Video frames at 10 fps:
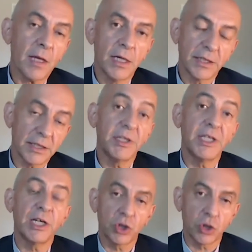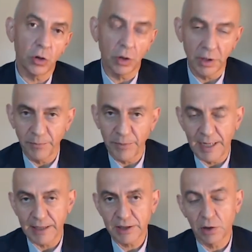some of the external
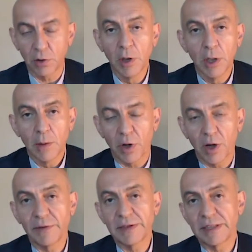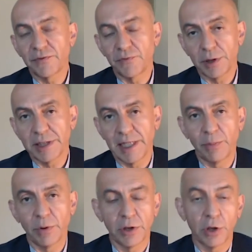impacts. So provinces, for
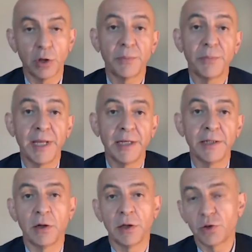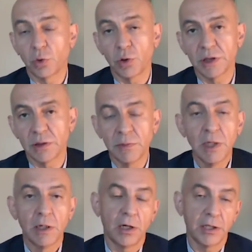example, that are dependent on tourism
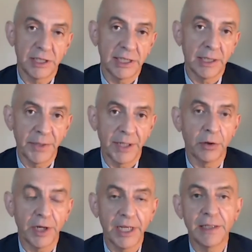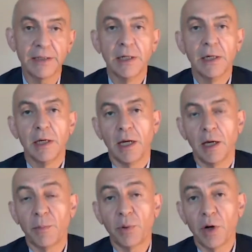are seeing a bigger hit.
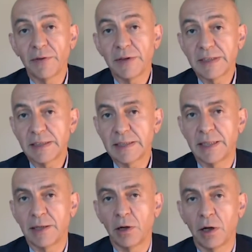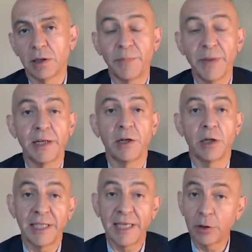Provinces that are dependent
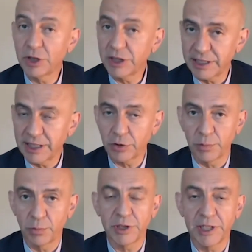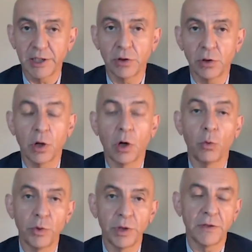on the energy sector in particular are
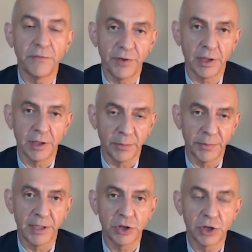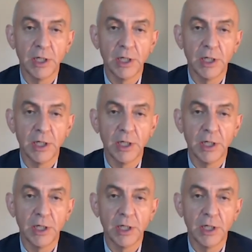really feeling the pinch.